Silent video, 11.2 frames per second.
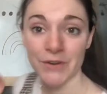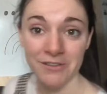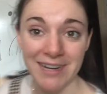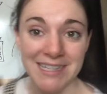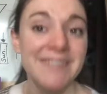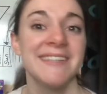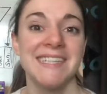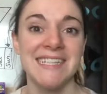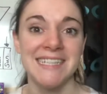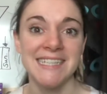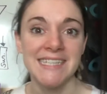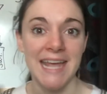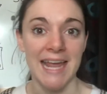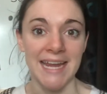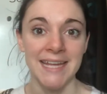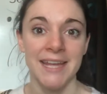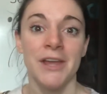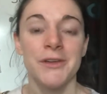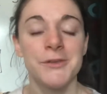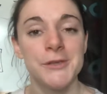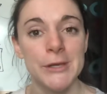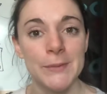activity today,
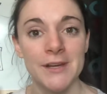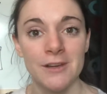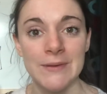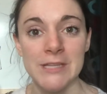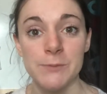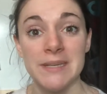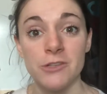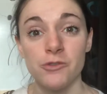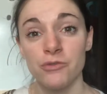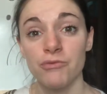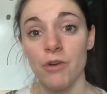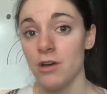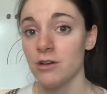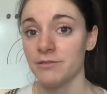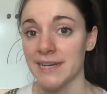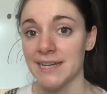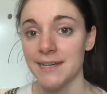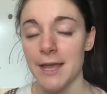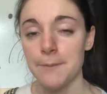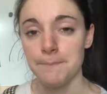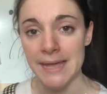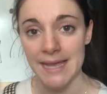you are going to be drawing
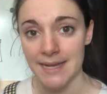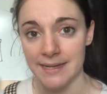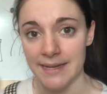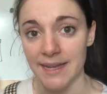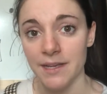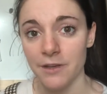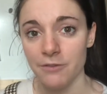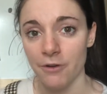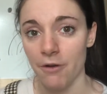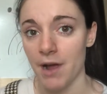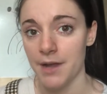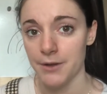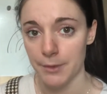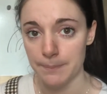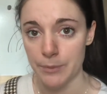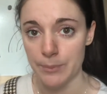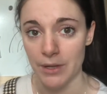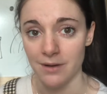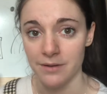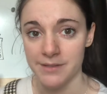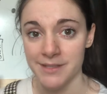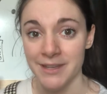a picnic for our number
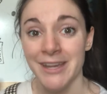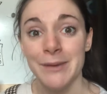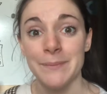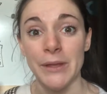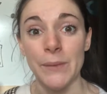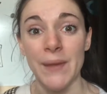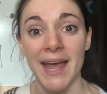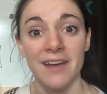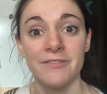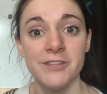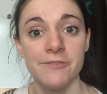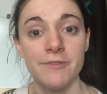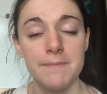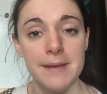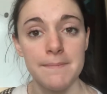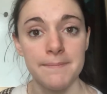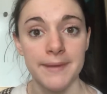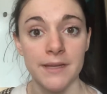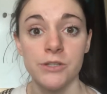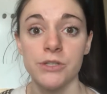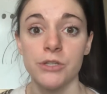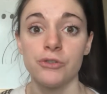blocks, but you have to remember
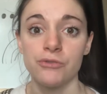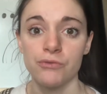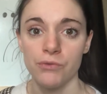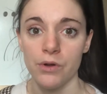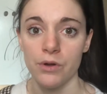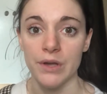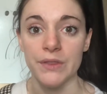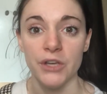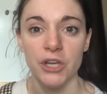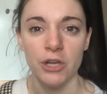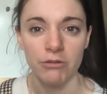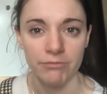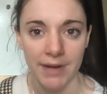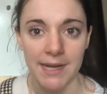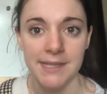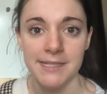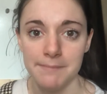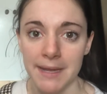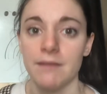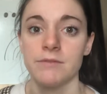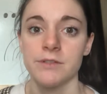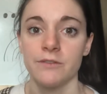to draw the correct
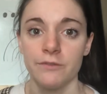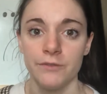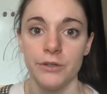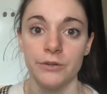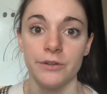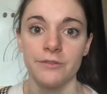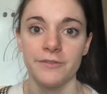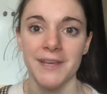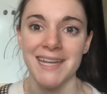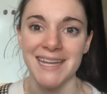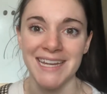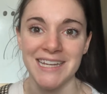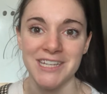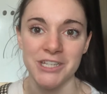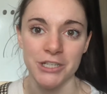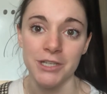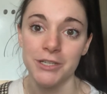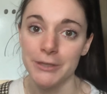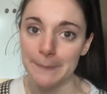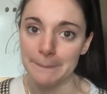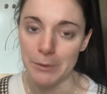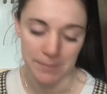amount of food for each
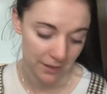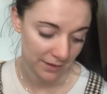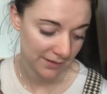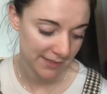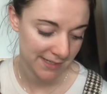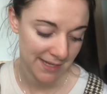number blocks.